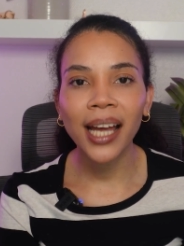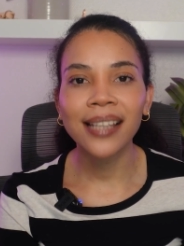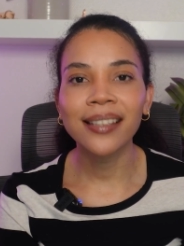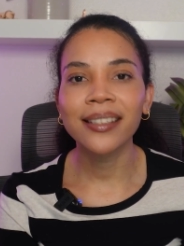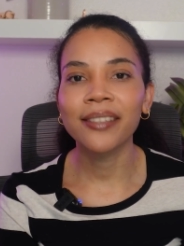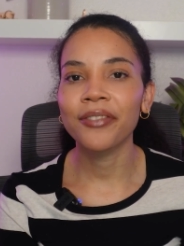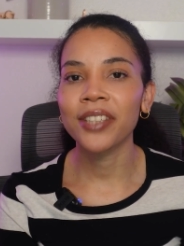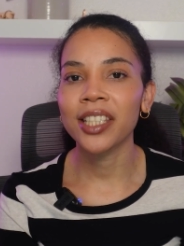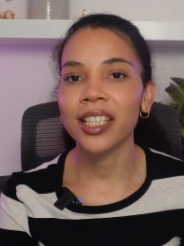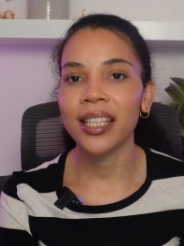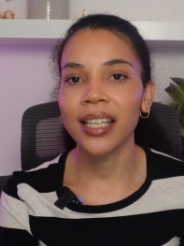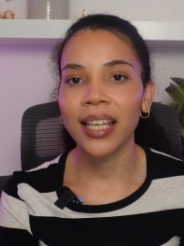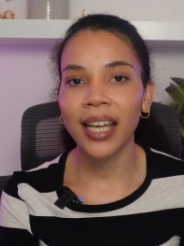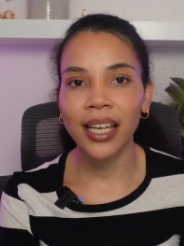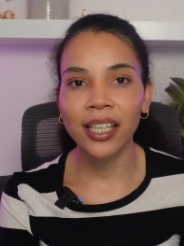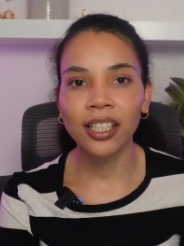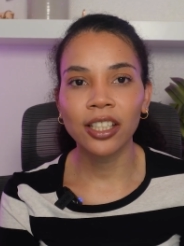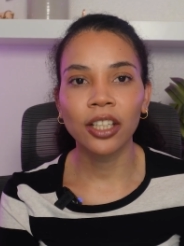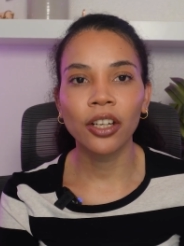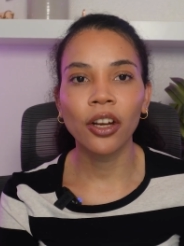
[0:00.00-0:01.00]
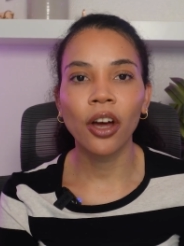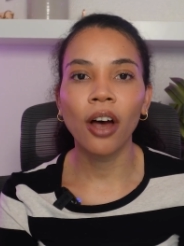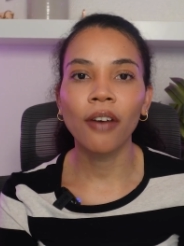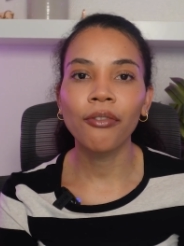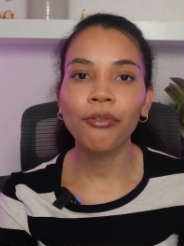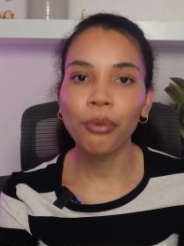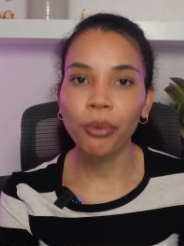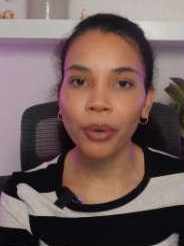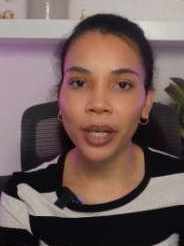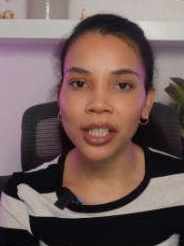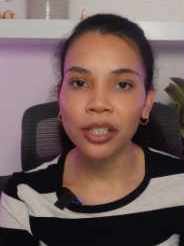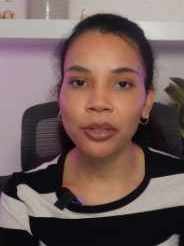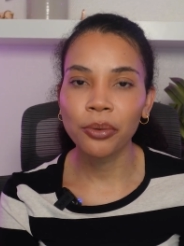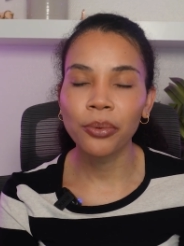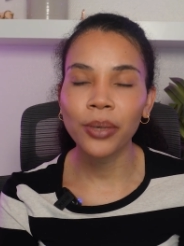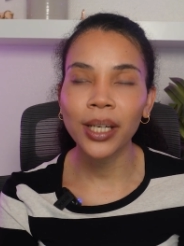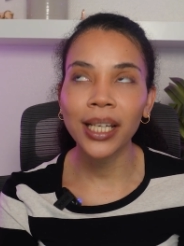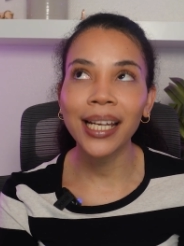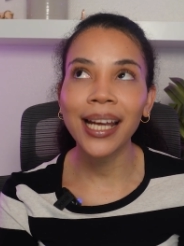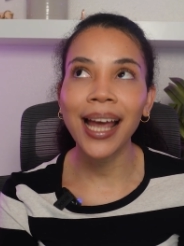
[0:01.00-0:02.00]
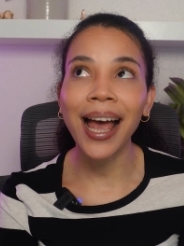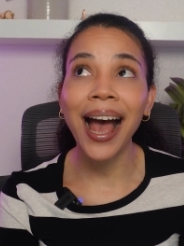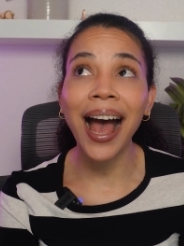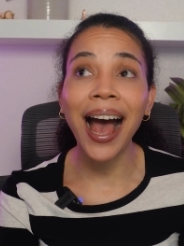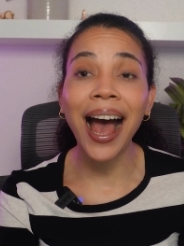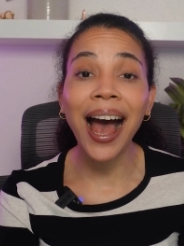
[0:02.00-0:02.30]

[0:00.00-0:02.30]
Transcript: and sophistication of threats really